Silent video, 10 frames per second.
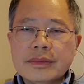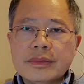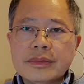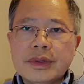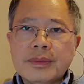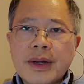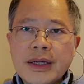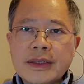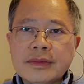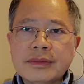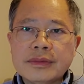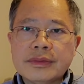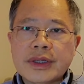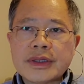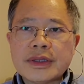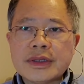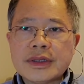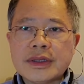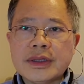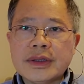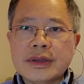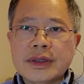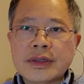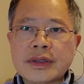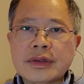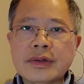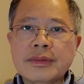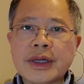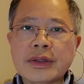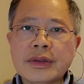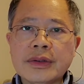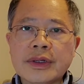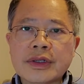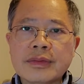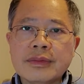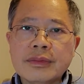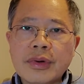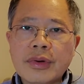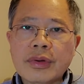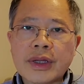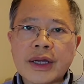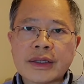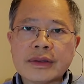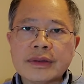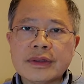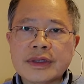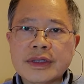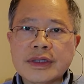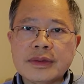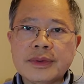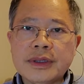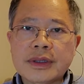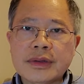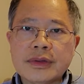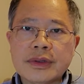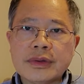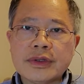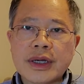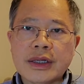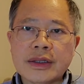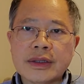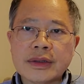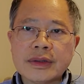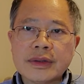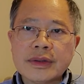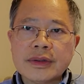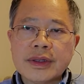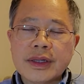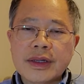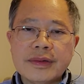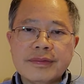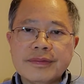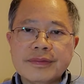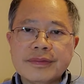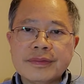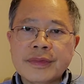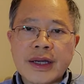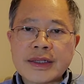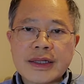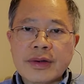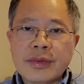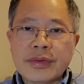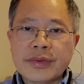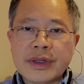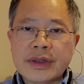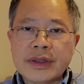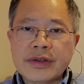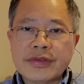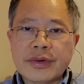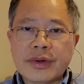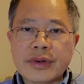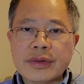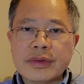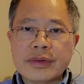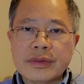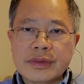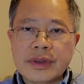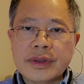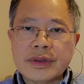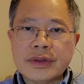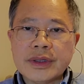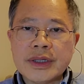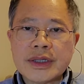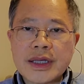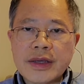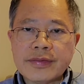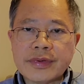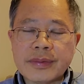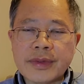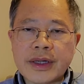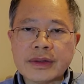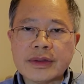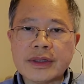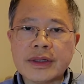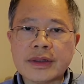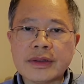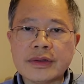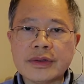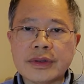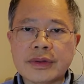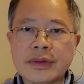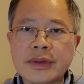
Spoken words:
The Biden presidency is going to make US more like the CCP control China, and that's not what we're here for. We're here to escape from that control.